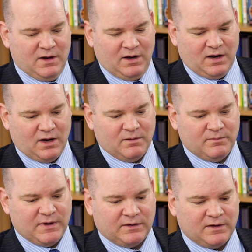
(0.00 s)

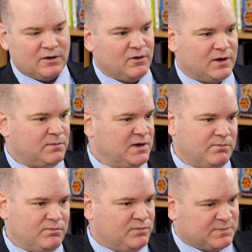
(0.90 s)
that they're going to be
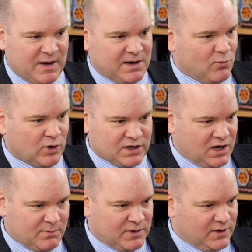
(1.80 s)
spending more
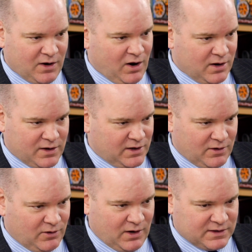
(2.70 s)
time in their garden and
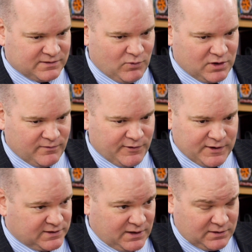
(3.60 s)
all kinds of wonderful
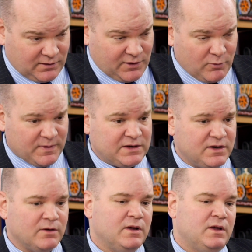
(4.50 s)
things. And I certainly hope they
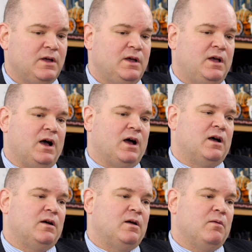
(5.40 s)
do.
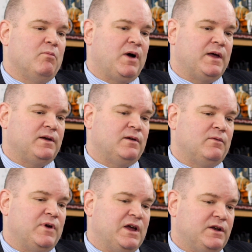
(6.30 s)
But
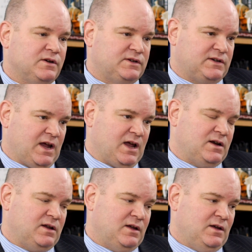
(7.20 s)
we
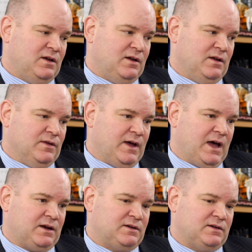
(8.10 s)
understand
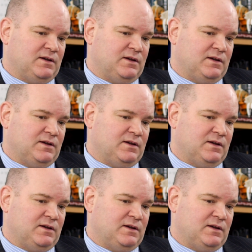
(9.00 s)
that